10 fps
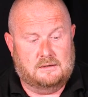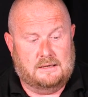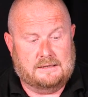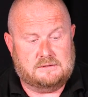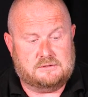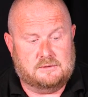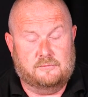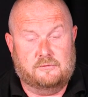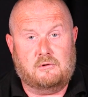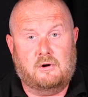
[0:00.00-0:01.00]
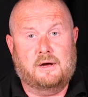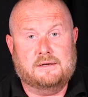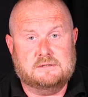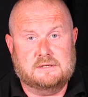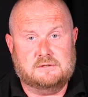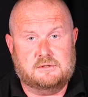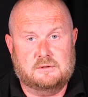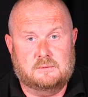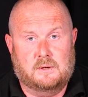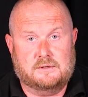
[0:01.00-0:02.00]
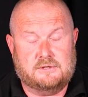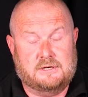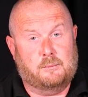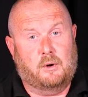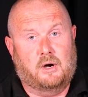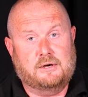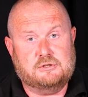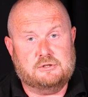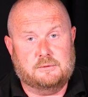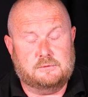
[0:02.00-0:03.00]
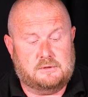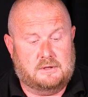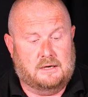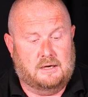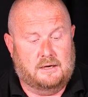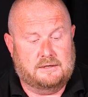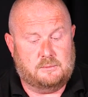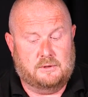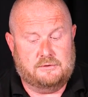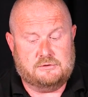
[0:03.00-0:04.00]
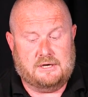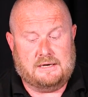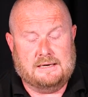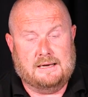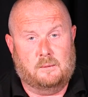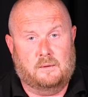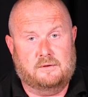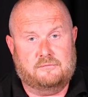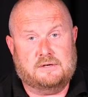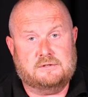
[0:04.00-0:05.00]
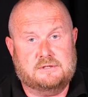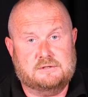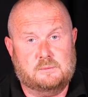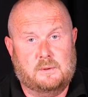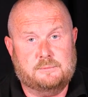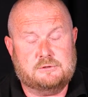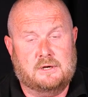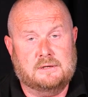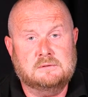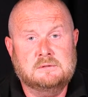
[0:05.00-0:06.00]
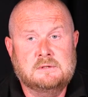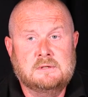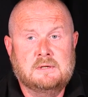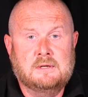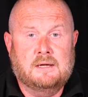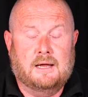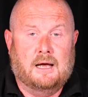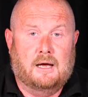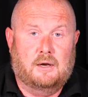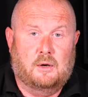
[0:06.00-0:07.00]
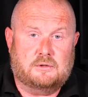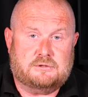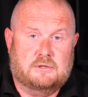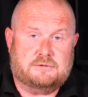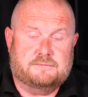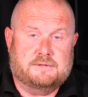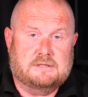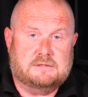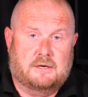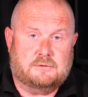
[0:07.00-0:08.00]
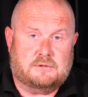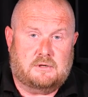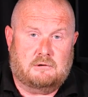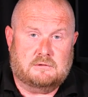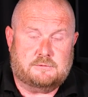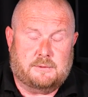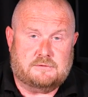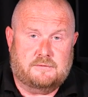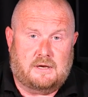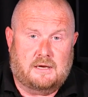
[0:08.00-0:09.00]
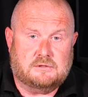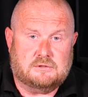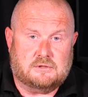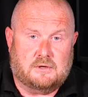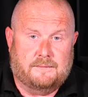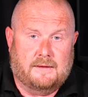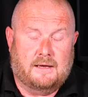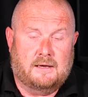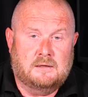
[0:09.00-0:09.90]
add some variety to certainly what I shoot. It's worth checking it out on the Flash Centre website. Lots and lots of details and current specifications on there.